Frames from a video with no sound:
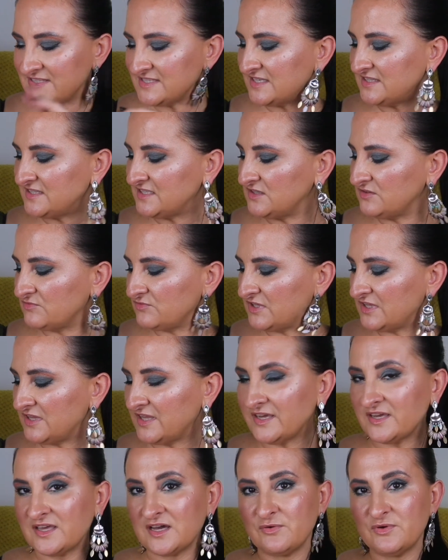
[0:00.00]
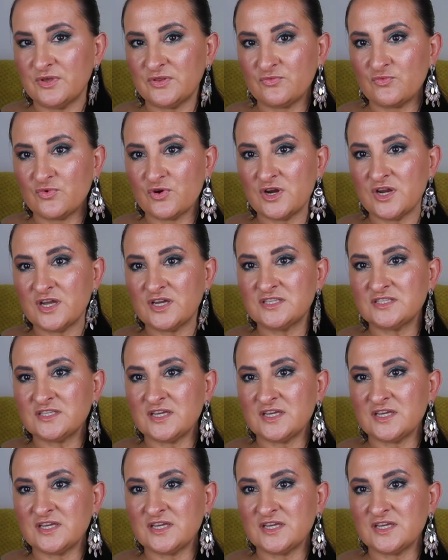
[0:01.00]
I didn't really like how it worked.